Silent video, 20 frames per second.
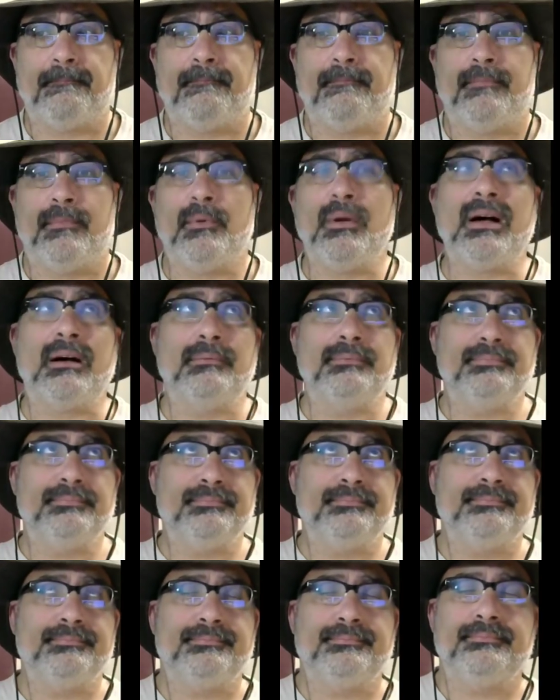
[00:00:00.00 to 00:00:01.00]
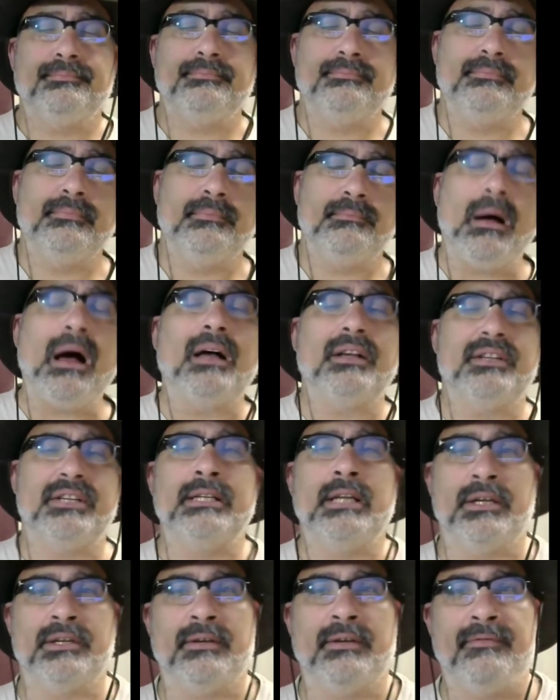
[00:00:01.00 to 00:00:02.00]
Well, policy
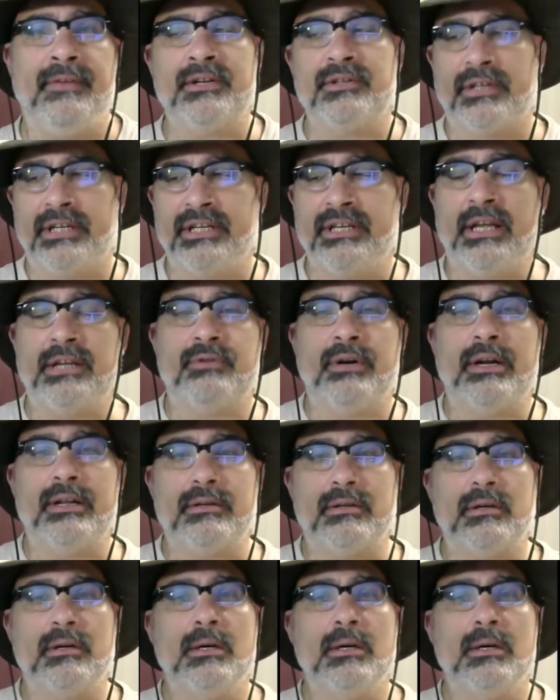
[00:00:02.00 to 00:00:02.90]
does eventually set trends.